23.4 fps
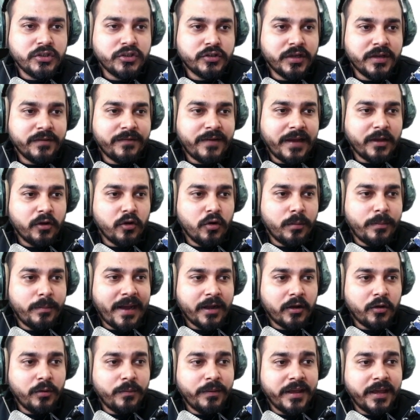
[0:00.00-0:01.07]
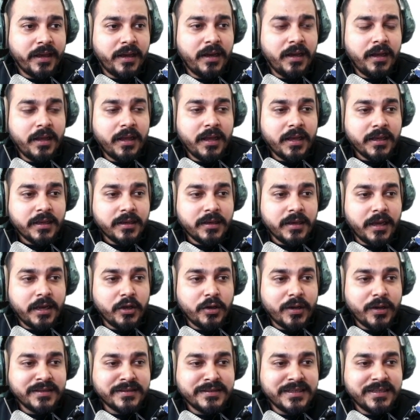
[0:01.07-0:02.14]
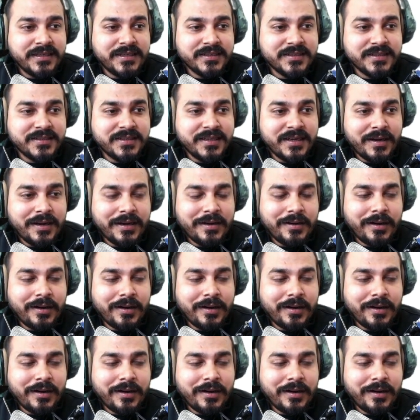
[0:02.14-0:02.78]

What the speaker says: host. So if I go back over here, here you can see this is